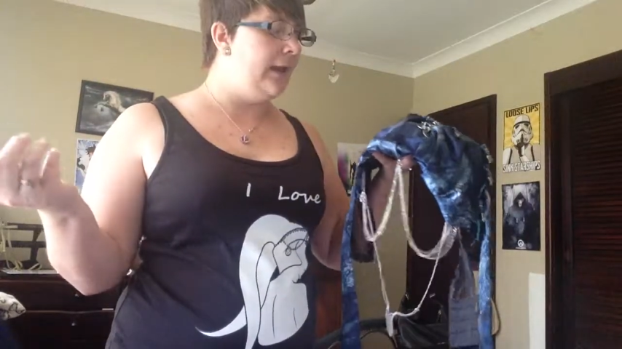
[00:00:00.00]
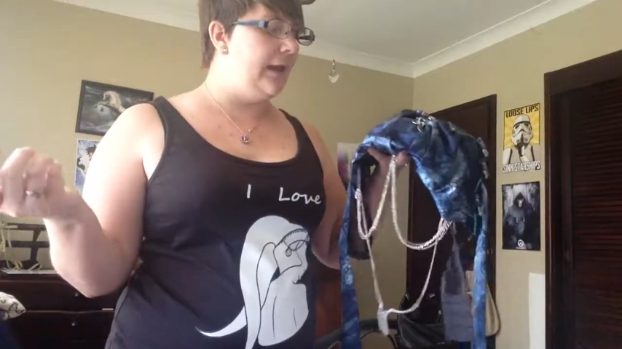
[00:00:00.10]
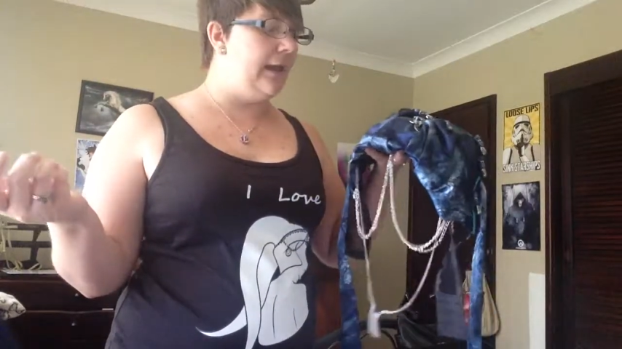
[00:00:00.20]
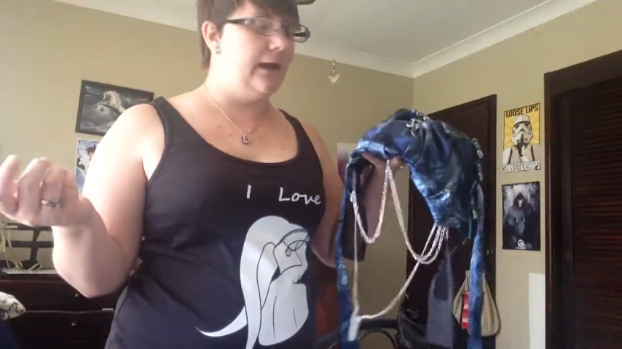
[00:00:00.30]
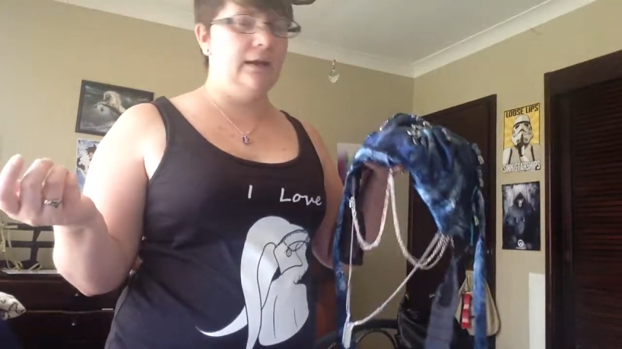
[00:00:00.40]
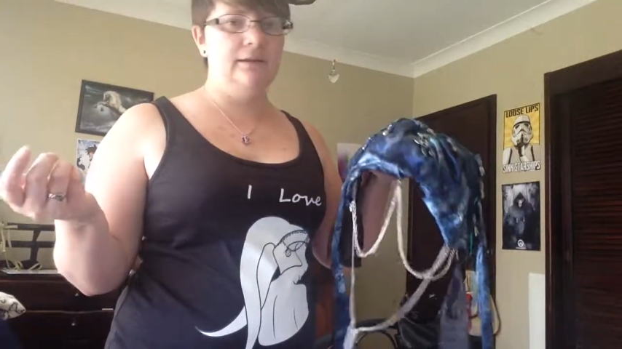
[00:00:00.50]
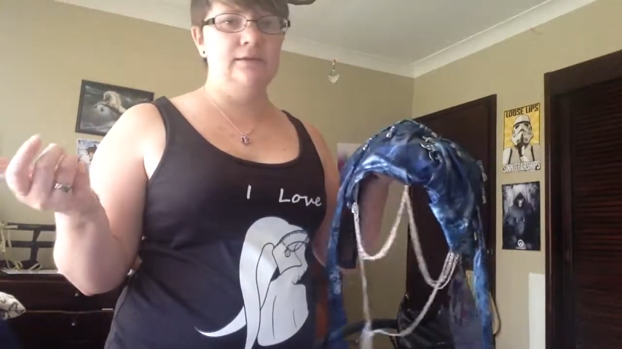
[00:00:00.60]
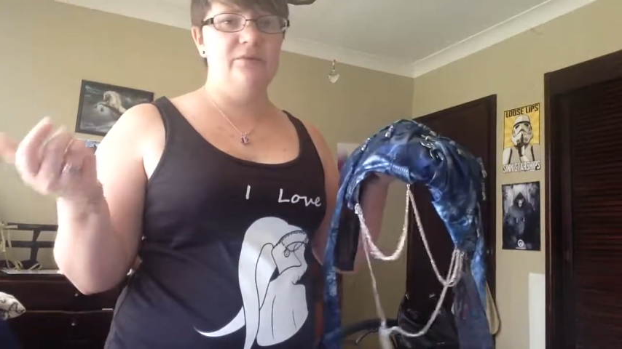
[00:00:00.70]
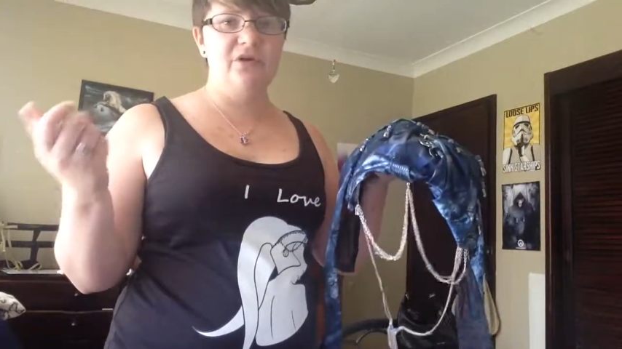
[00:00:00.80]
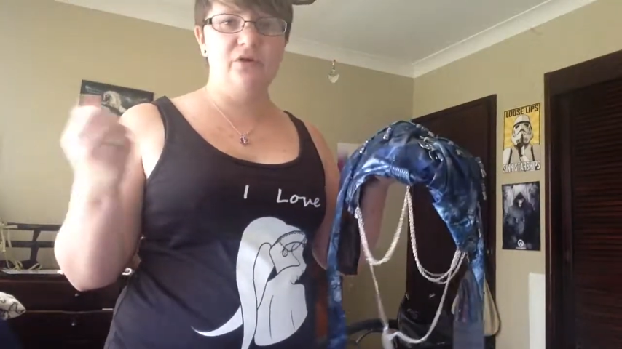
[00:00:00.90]

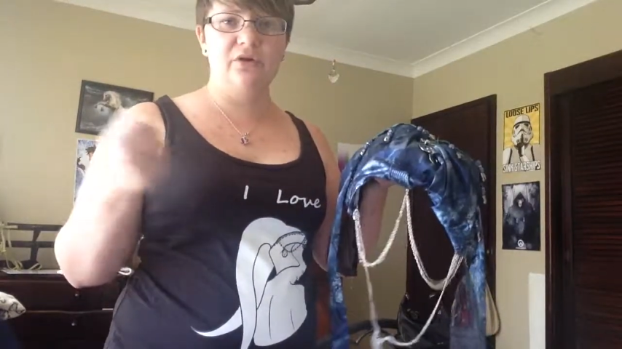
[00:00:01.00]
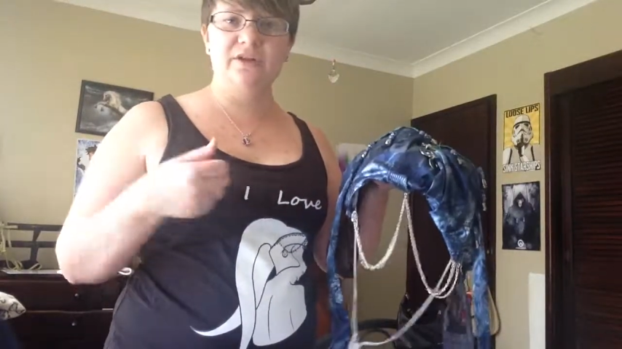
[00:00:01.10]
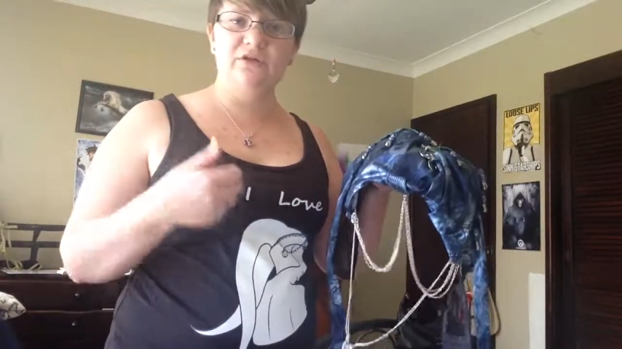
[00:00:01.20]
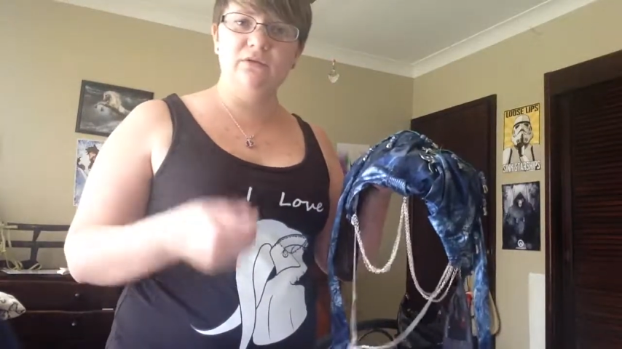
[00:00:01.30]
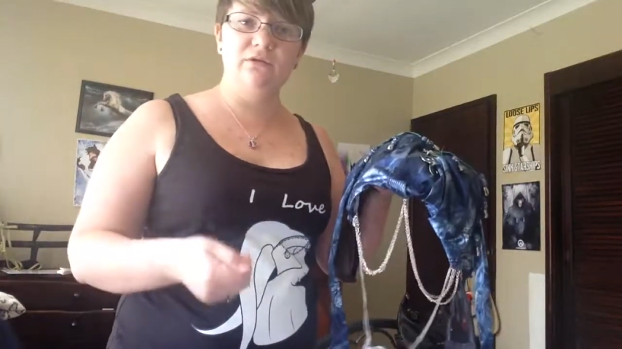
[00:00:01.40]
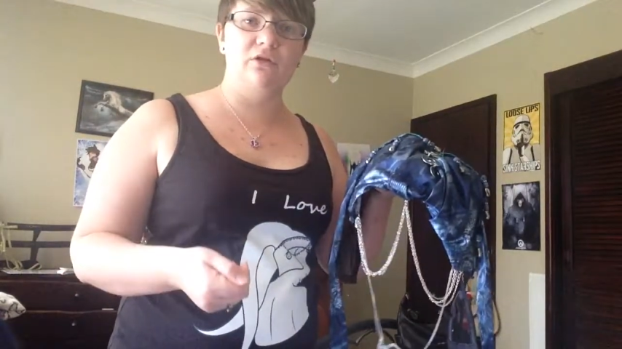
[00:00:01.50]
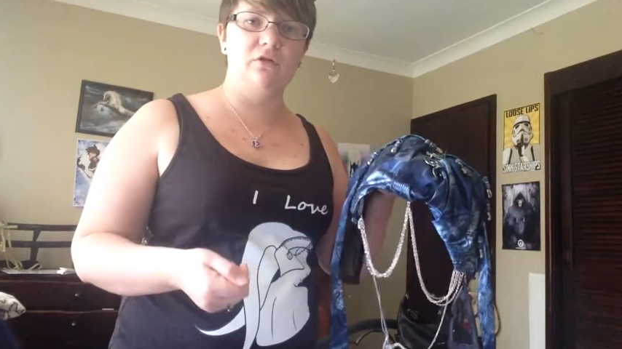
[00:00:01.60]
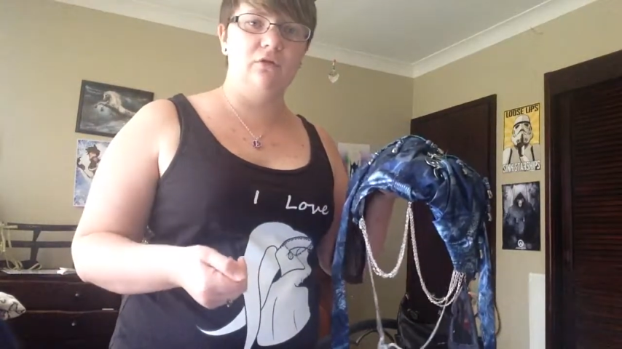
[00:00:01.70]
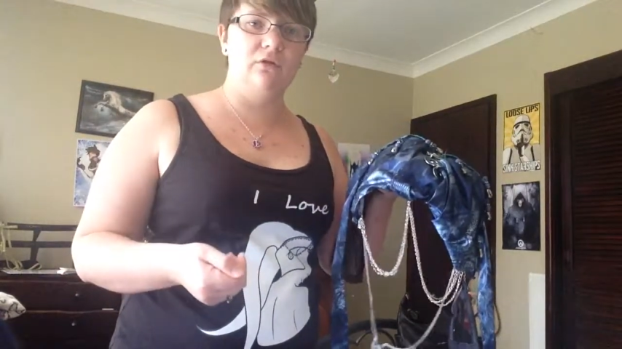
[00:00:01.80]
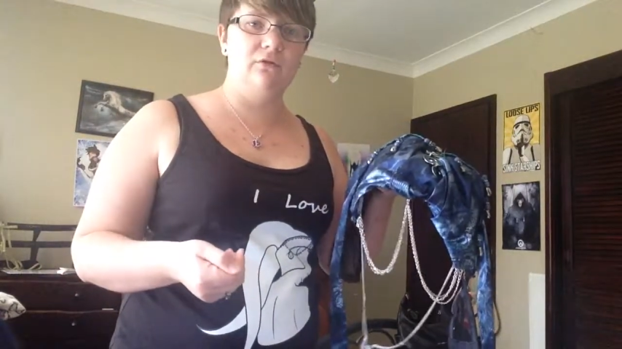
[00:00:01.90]
And because I do a lot
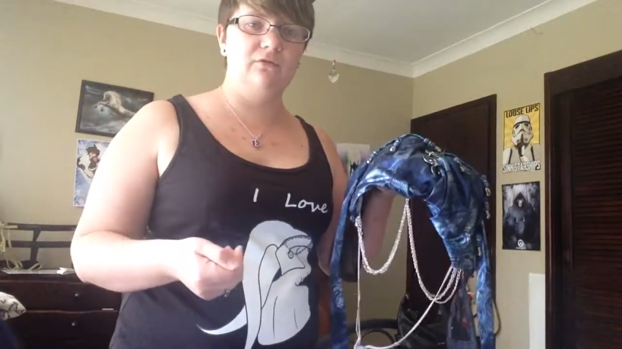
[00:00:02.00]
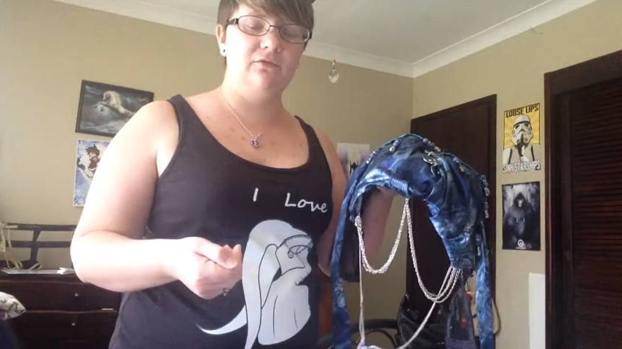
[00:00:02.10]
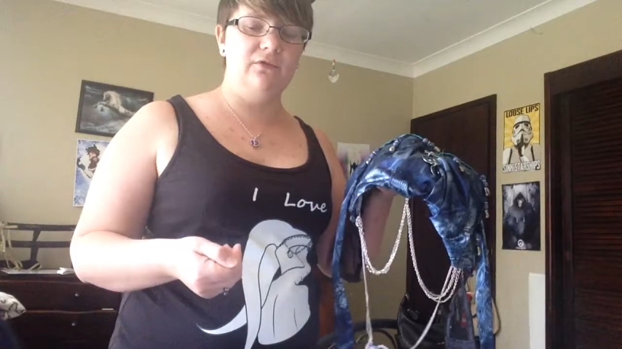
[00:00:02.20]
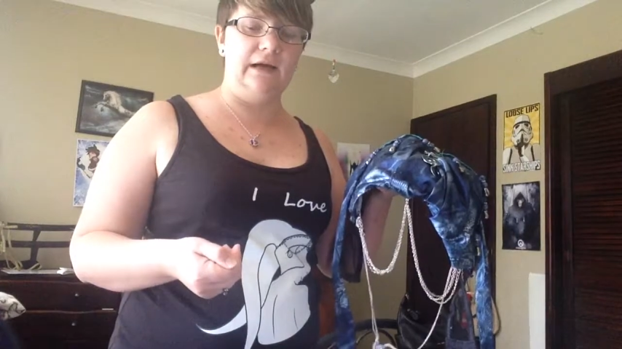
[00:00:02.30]
of,